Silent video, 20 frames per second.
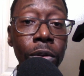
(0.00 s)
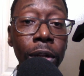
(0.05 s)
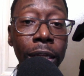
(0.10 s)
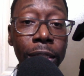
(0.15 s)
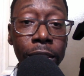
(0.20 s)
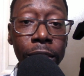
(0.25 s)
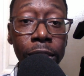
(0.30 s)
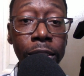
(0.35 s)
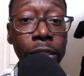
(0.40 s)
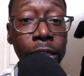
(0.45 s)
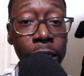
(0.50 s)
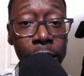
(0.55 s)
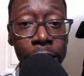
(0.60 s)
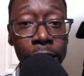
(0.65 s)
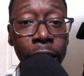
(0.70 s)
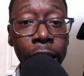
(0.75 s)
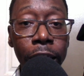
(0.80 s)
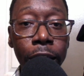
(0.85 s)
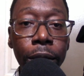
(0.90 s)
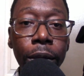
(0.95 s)
lessons
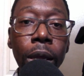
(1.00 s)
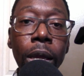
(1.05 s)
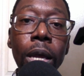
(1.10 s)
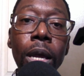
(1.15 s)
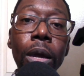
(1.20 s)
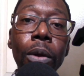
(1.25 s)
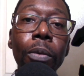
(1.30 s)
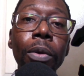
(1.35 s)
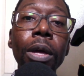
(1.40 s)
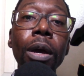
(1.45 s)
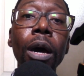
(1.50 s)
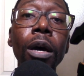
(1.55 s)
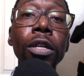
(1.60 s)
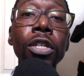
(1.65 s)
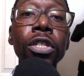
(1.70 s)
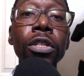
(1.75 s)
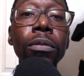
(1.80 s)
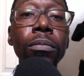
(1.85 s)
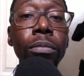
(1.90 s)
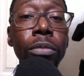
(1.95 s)
say, we ought
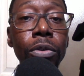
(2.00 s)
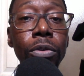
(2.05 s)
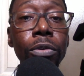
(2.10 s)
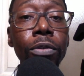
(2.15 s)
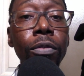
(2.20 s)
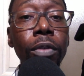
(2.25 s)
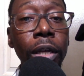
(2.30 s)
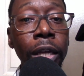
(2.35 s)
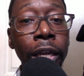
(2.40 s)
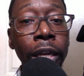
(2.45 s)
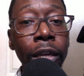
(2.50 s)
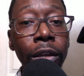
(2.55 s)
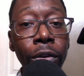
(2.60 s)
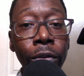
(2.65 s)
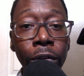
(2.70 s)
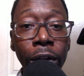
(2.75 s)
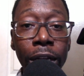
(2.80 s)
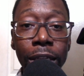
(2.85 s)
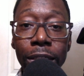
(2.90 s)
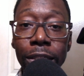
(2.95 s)
to move in
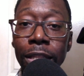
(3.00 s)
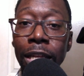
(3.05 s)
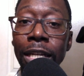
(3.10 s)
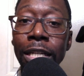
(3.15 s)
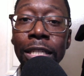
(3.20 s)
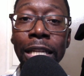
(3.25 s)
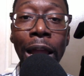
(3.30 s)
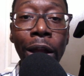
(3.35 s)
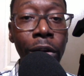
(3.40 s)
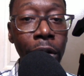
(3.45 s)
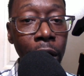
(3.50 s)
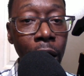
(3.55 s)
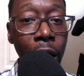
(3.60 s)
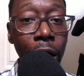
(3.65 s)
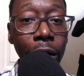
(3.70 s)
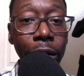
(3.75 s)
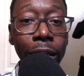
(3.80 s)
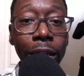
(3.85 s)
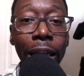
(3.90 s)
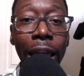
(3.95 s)
grace. That is our
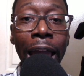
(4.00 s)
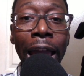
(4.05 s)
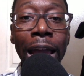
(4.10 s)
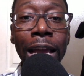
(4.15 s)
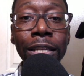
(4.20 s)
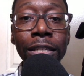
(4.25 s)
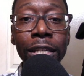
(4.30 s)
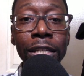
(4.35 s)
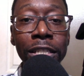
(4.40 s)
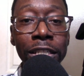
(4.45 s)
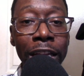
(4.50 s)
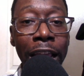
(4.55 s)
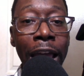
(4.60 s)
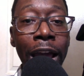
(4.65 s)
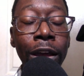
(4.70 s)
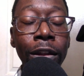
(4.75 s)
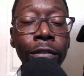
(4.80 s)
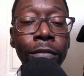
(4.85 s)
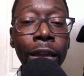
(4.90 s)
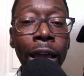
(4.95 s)
calling as a
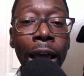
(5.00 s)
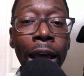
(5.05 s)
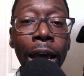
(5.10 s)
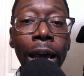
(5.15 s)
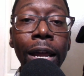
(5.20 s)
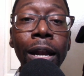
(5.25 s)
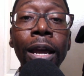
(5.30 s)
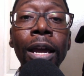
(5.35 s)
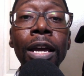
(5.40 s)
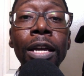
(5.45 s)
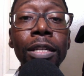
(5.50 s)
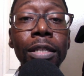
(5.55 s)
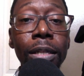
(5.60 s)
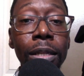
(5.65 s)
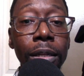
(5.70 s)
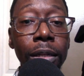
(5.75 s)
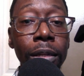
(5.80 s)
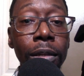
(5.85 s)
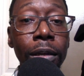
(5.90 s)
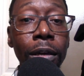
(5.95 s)
child of God to
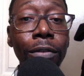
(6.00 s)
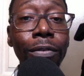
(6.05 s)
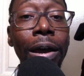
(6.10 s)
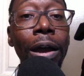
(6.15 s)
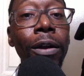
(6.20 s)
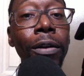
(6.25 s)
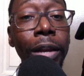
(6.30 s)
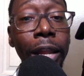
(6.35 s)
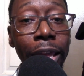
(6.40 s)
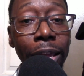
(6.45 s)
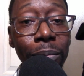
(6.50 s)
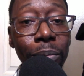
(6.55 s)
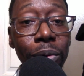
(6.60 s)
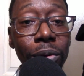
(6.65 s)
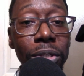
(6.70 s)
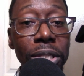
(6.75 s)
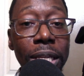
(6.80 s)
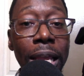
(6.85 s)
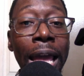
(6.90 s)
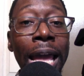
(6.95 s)
love our
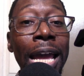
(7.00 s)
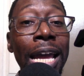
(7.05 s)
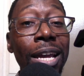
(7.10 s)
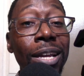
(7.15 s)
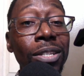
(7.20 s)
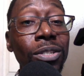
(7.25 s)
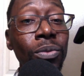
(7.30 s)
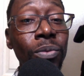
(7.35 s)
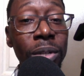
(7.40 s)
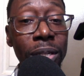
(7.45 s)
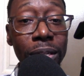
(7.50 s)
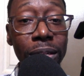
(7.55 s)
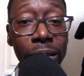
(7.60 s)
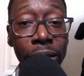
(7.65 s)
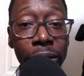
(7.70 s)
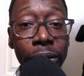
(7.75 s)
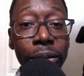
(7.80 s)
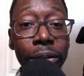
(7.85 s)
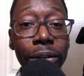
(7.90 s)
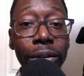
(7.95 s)
neighbors as we
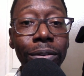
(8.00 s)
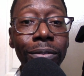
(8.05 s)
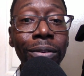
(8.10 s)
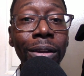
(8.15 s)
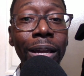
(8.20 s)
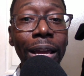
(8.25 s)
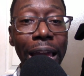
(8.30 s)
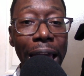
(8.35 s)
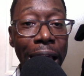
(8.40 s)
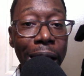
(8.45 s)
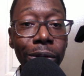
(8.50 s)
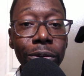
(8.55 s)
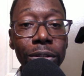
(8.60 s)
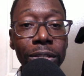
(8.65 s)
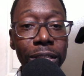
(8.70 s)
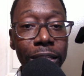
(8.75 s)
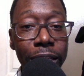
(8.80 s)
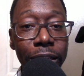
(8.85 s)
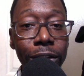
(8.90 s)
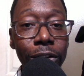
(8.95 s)
love
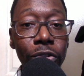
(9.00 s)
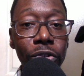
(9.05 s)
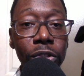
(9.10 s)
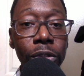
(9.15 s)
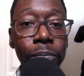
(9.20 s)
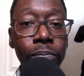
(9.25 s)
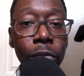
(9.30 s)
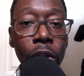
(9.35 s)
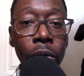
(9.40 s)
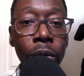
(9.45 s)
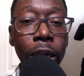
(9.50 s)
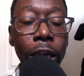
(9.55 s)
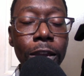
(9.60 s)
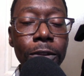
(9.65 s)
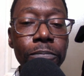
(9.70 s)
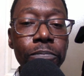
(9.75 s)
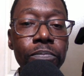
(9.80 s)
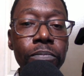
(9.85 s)
ourselves. Okay?